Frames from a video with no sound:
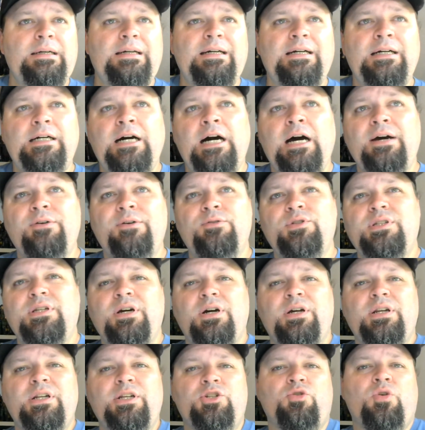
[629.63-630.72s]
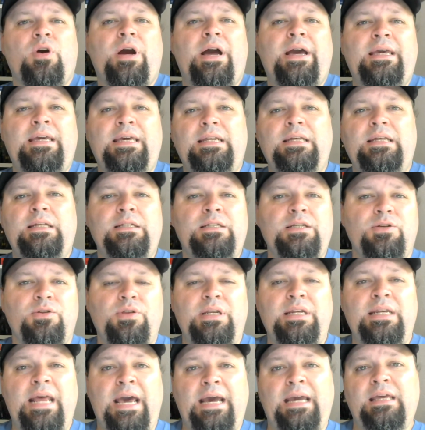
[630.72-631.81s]
I was going to try and get into the
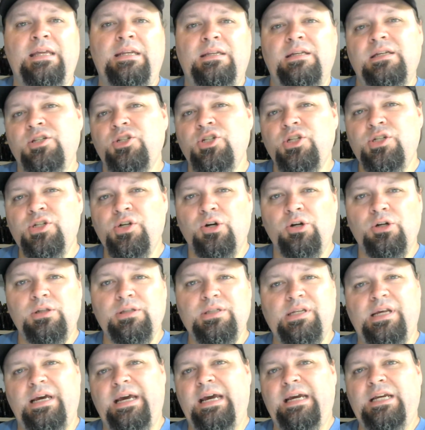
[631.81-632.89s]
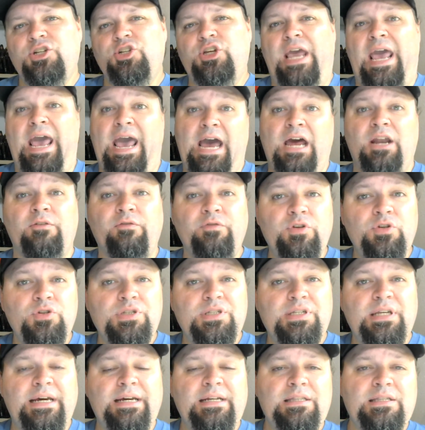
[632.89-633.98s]
NECA Ninja Turtles, and I actually had a few
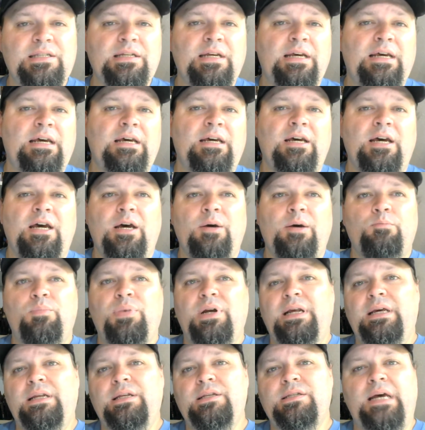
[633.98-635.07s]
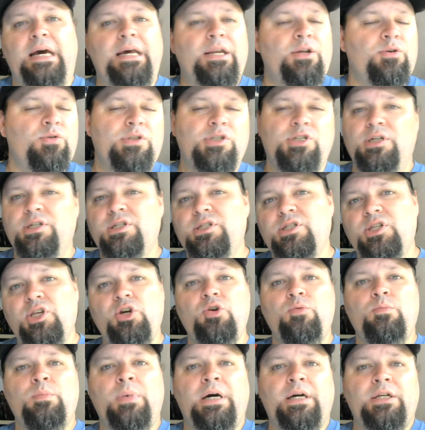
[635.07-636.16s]
sets, but I decided it was just
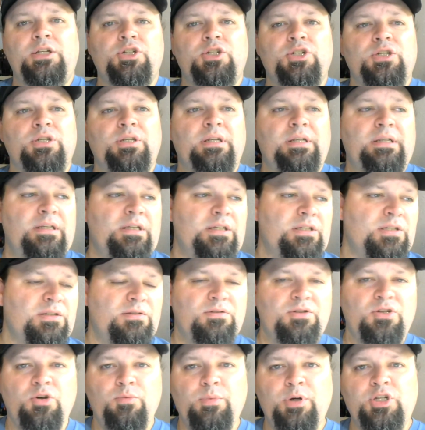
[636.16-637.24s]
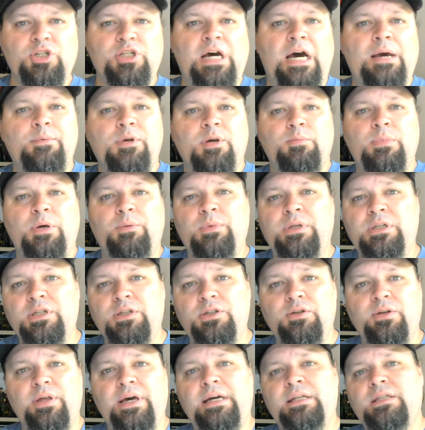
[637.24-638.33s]
too much time commitment to
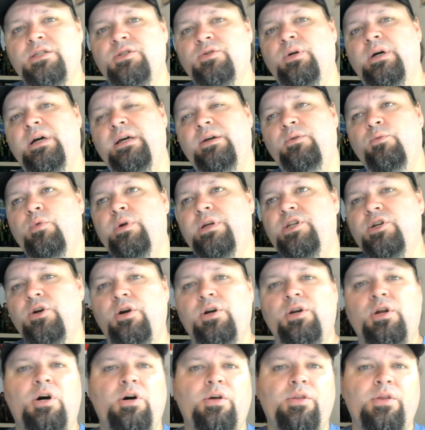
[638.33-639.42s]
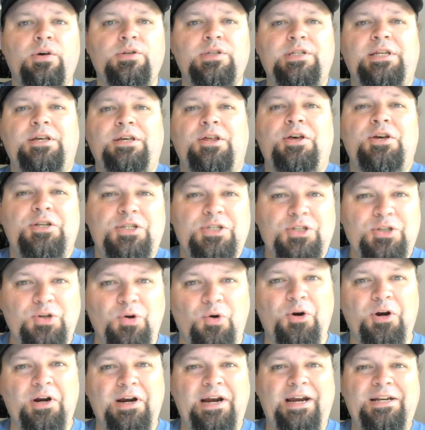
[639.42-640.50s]
do that, so I returned all those to the
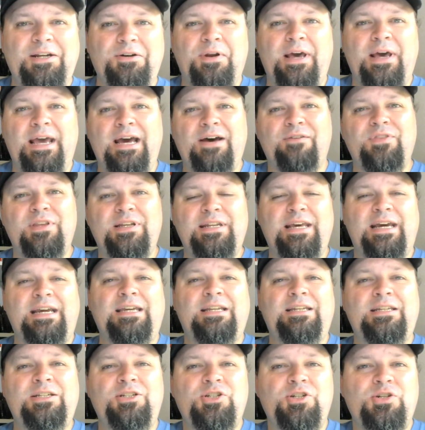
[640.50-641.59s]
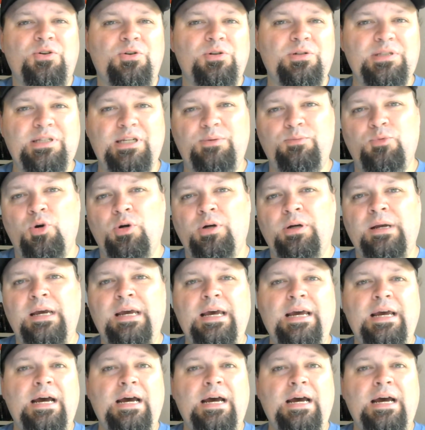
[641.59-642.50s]
store. I don't have the NECA Ninja Turtles anymore.